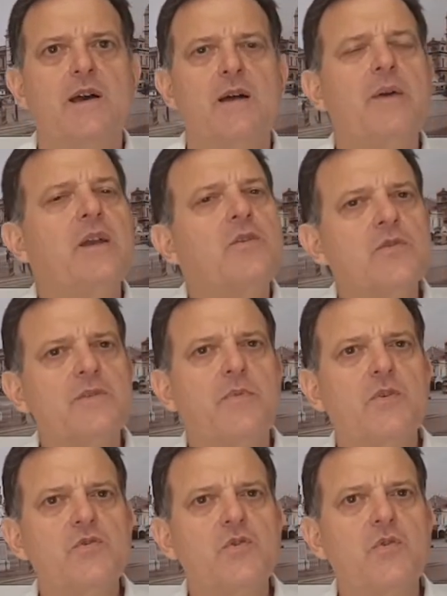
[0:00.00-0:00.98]
about your
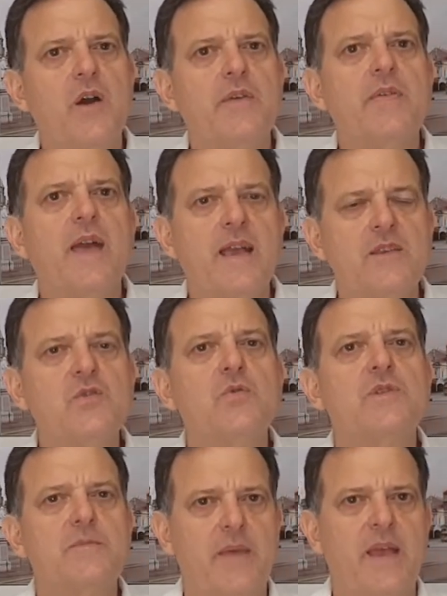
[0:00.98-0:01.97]
spiritual growth as
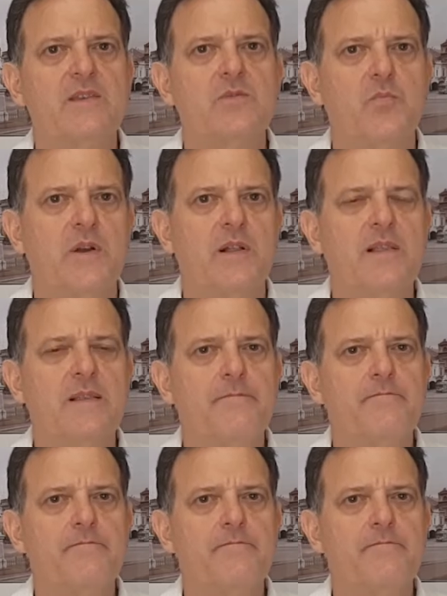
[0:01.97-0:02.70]
your spouse will.